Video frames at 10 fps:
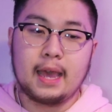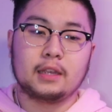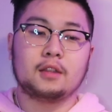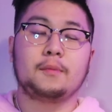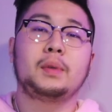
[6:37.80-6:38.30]

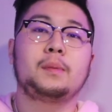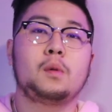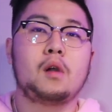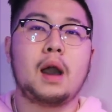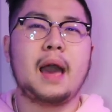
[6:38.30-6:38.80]
You know,
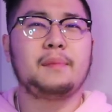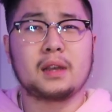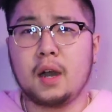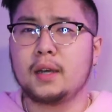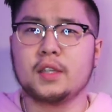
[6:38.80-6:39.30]
people, I've
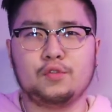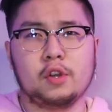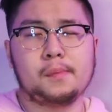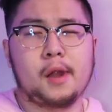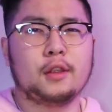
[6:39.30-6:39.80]
been called a
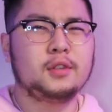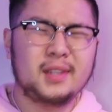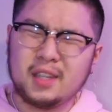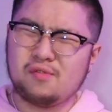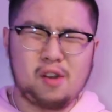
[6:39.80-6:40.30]
dreamer, and there's
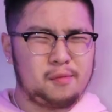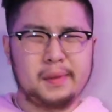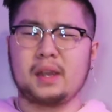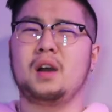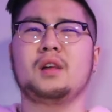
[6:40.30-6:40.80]
nothing wrong with
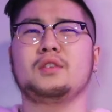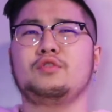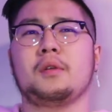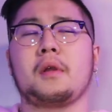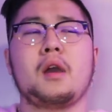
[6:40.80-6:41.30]
being called a
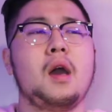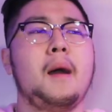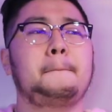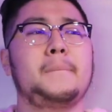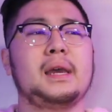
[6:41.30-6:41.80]
dreamer,
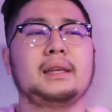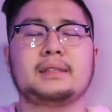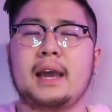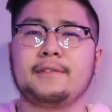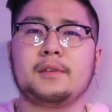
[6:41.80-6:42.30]
but
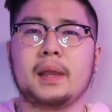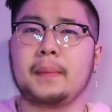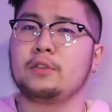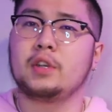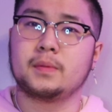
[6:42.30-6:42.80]
it's time to make
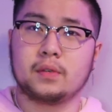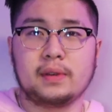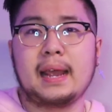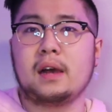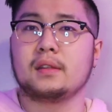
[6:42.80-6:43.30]
my dreams a
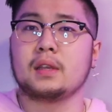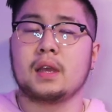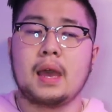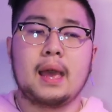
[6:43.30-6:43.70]
reality.